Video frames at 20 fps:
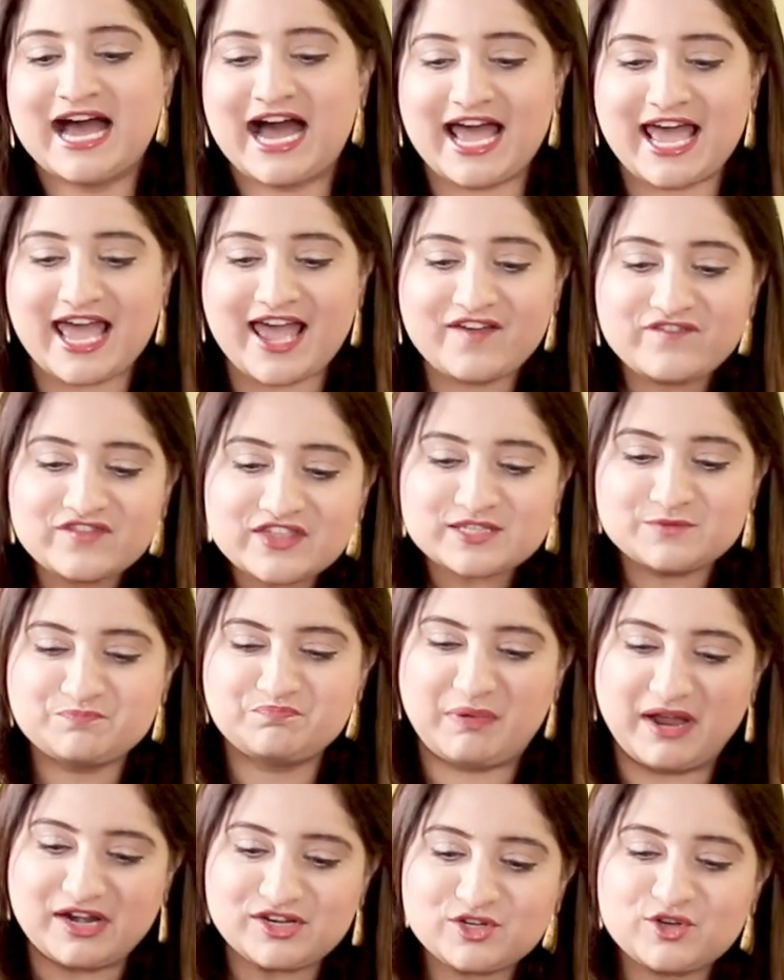I had this
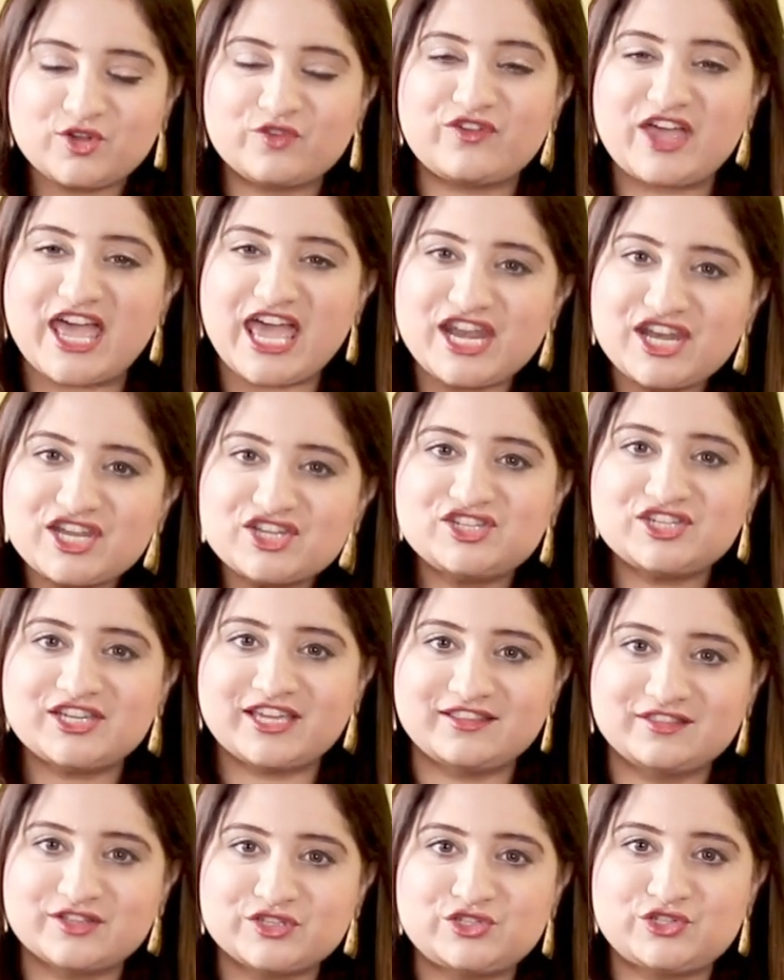bundle of
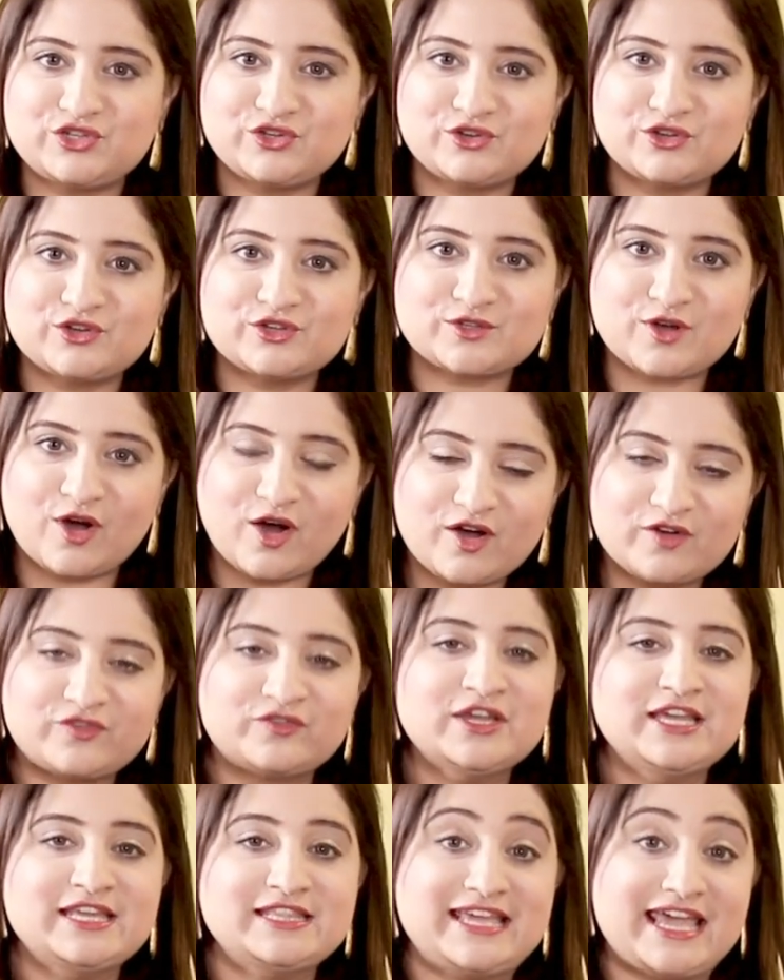energy in the studios of
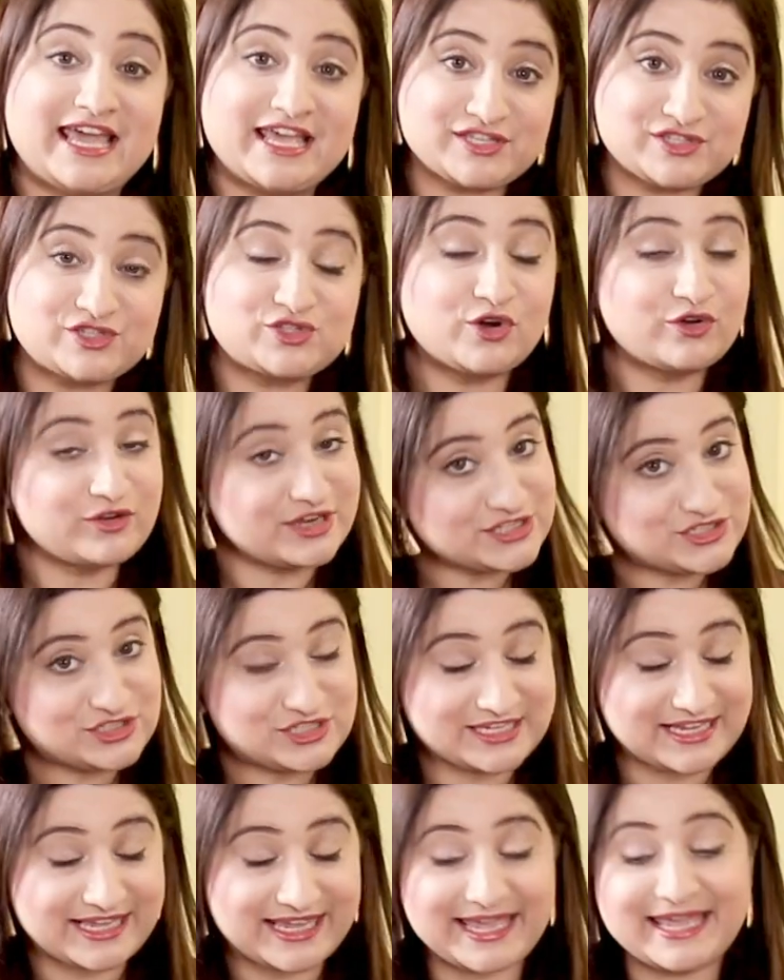the S Stories
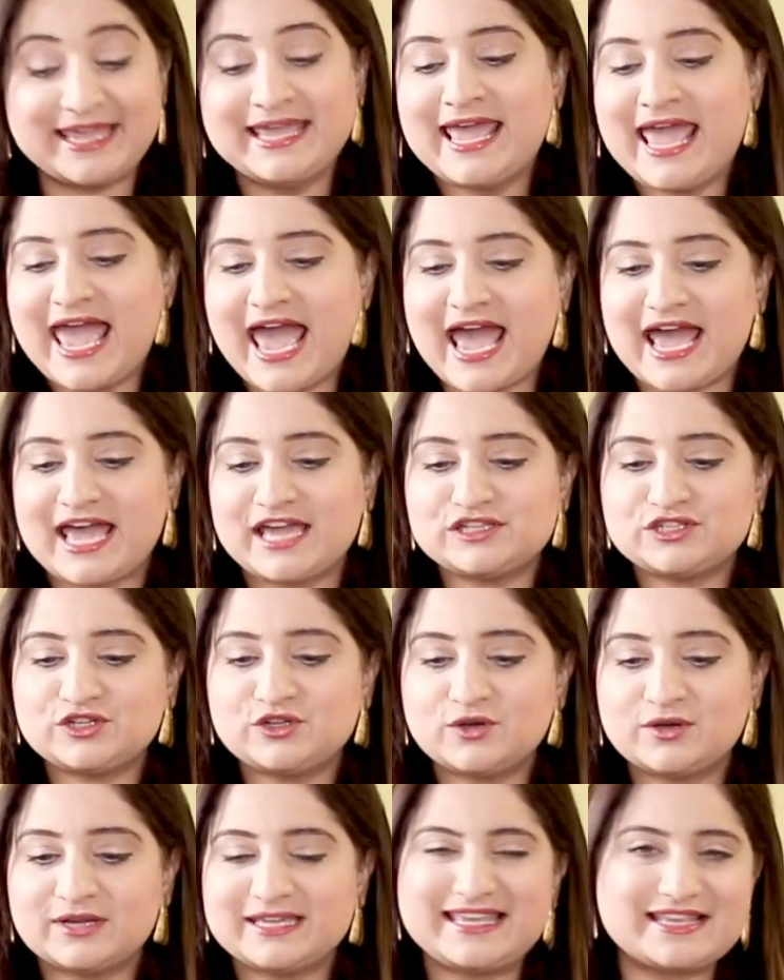today and you
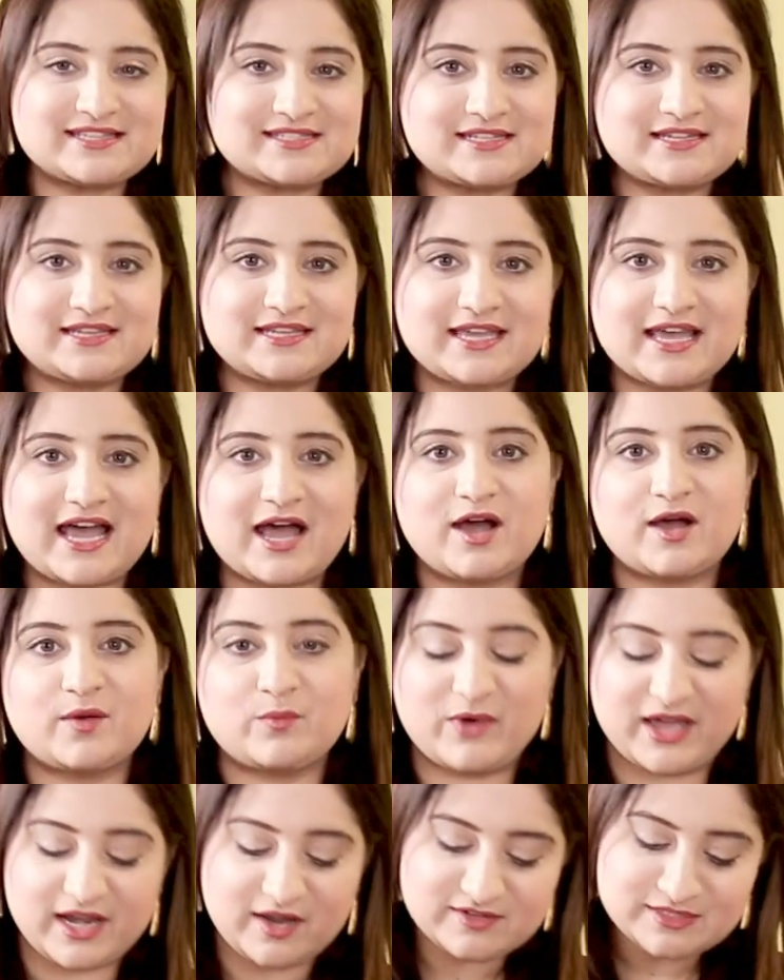know yesterday
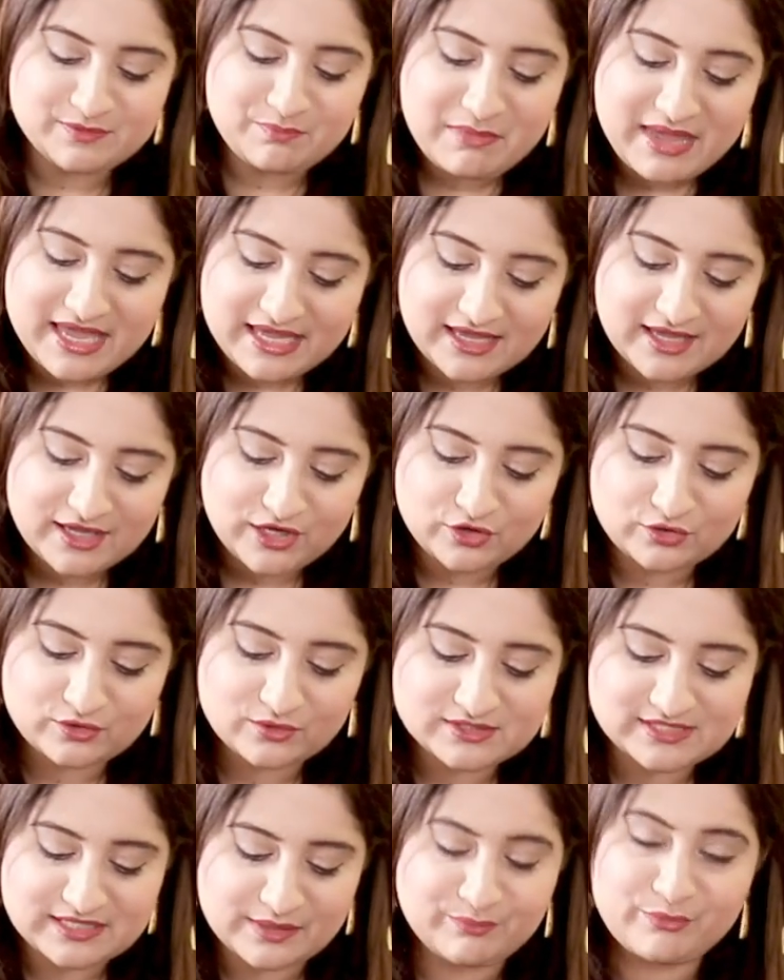um, while I was making you
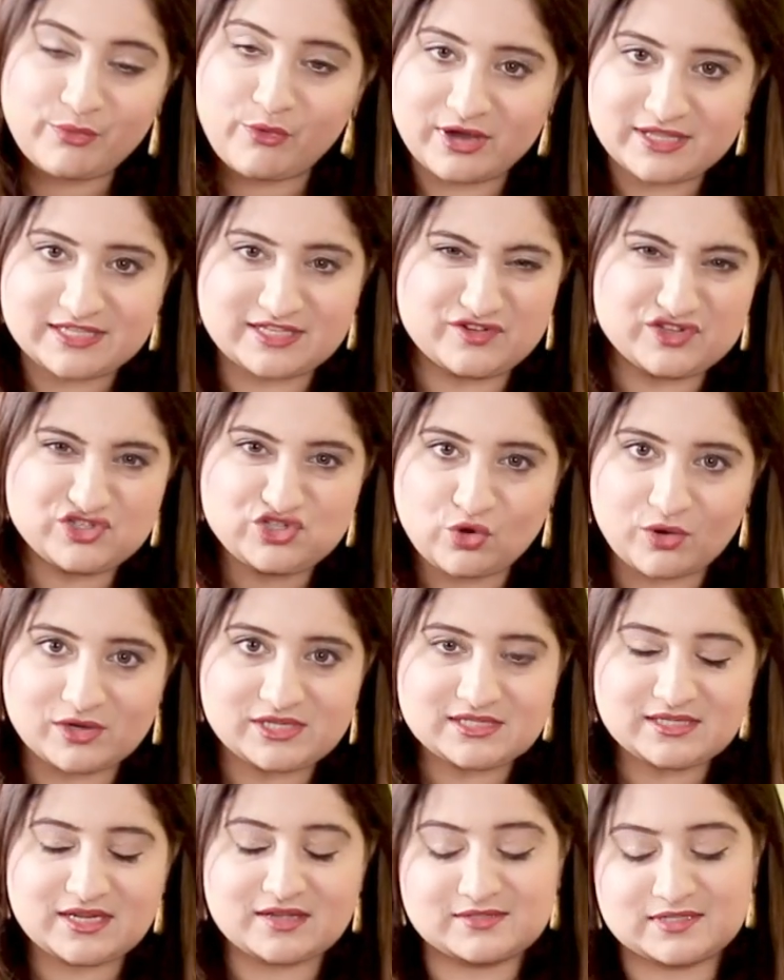know some points and I was
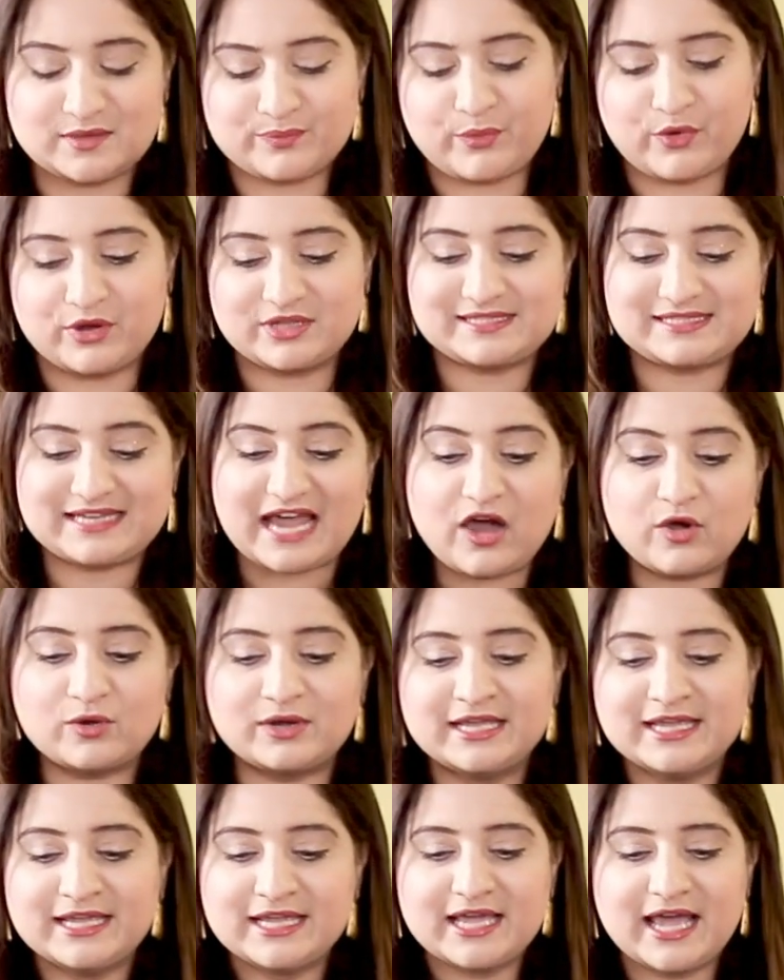jotting down some points
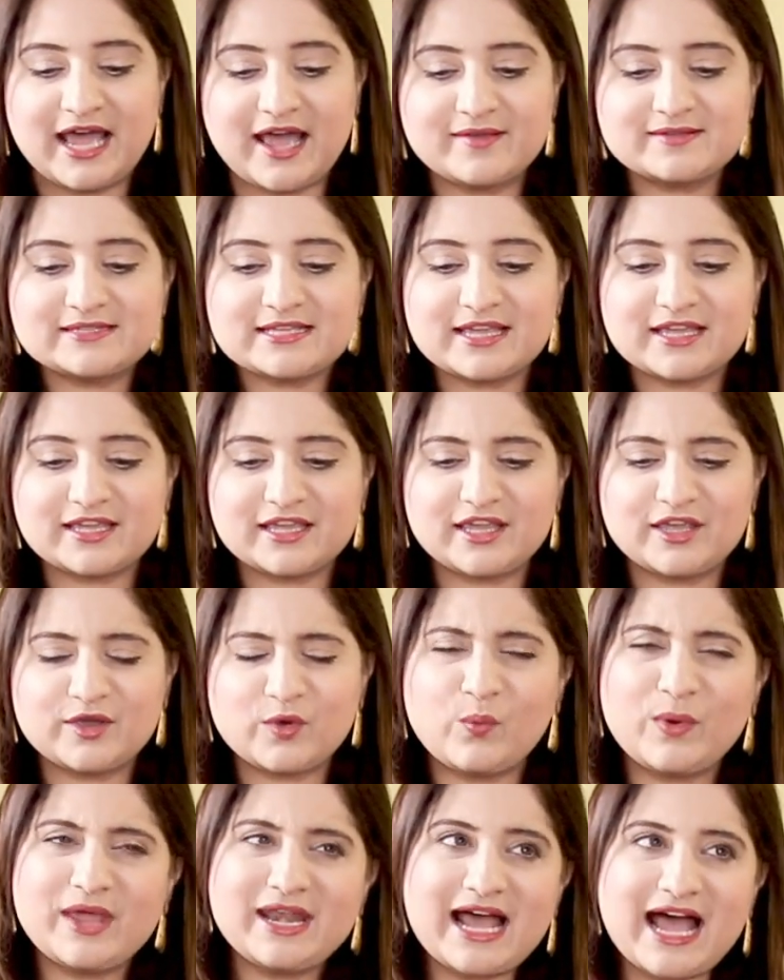down, I was like
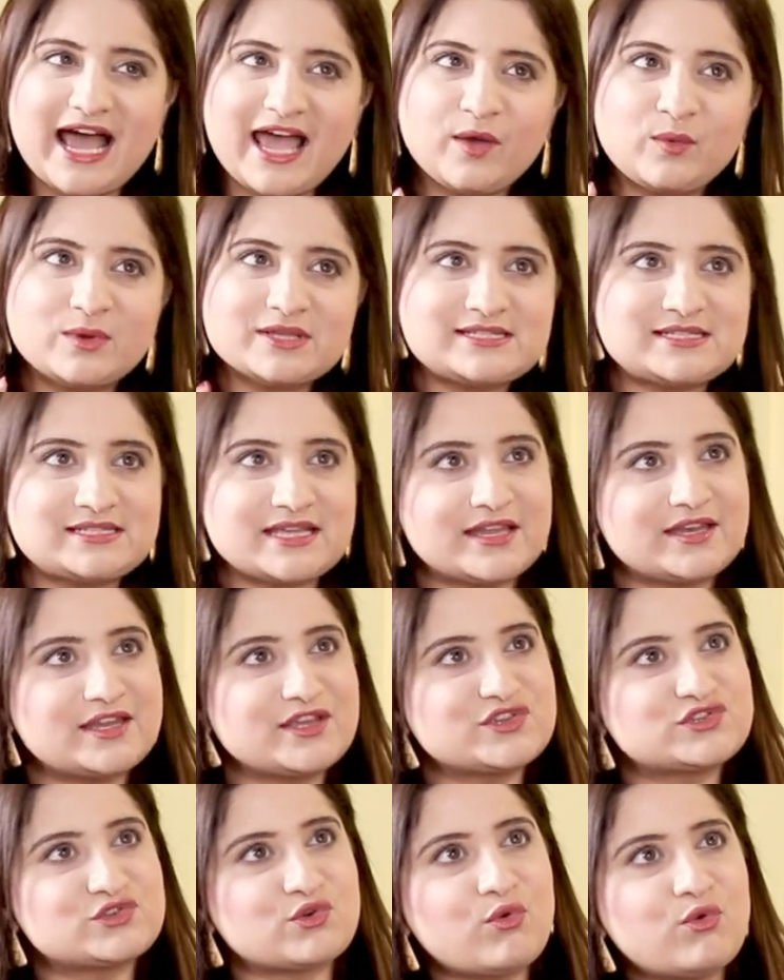when I was 10
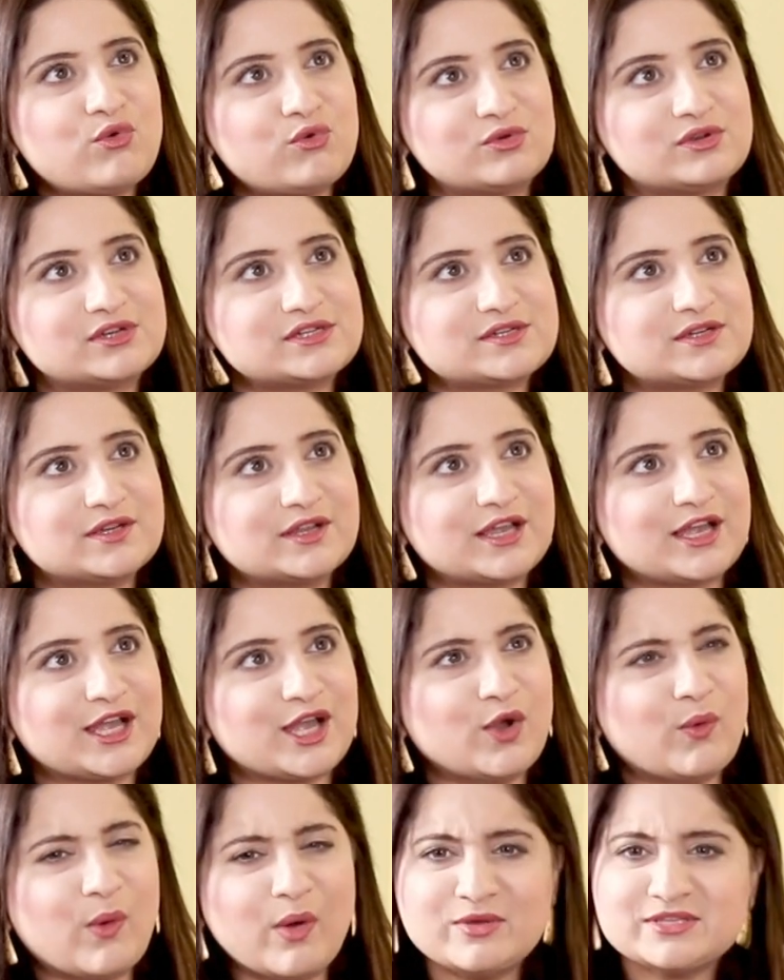years old,
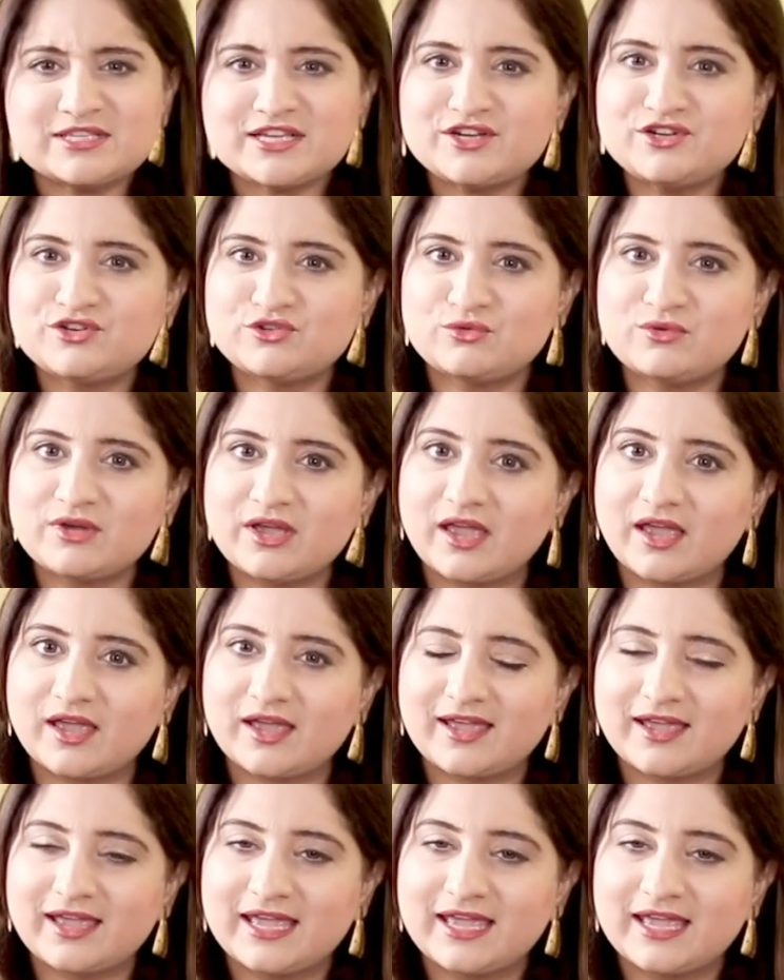what was I doing?